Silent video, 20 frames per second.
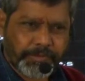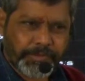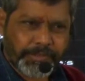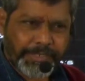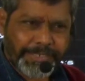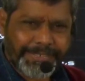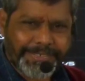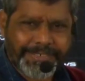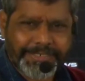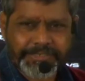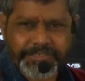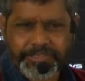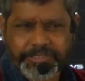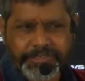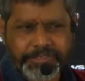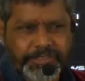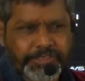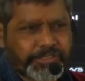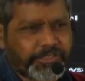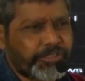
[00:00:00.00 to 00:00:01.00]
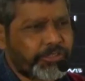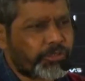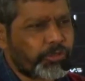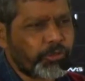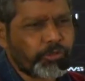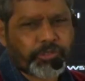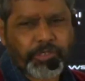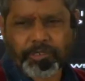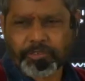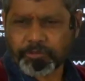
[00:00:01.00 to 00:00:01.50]
addressing these
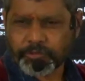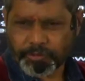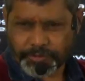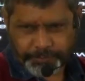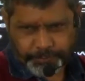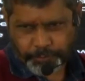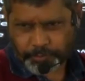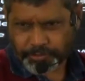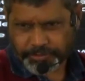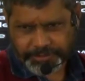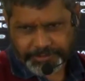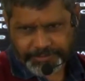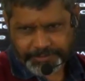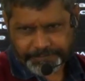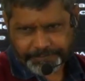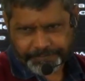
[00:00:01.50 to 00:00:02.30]
issues also important.